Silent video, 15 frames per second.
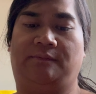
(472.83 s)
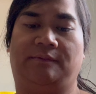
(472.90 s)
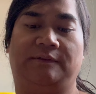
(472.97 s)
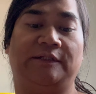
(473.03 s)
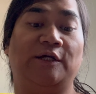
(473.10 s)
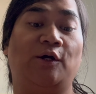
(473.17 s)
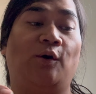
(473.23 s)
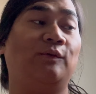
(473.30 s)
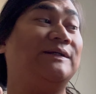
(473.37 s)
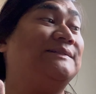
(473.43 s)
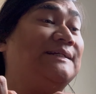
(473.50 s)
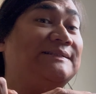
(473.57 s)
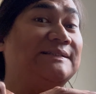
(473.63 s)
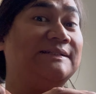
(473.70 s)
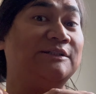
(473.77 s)
no, this
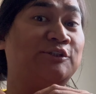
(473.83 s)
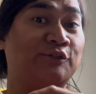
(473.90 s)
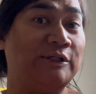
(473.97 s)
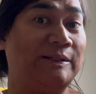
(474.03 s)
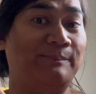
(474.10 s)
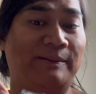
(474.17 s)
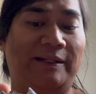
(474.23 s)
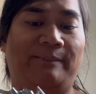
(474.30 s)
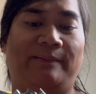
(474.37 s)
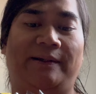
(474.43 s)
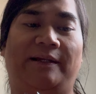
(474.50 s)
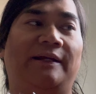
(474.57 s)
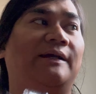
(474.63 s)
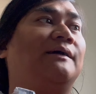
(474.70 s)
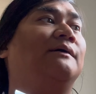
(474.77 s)
isn't a treat,
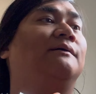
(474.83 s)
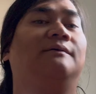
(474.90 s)
baby.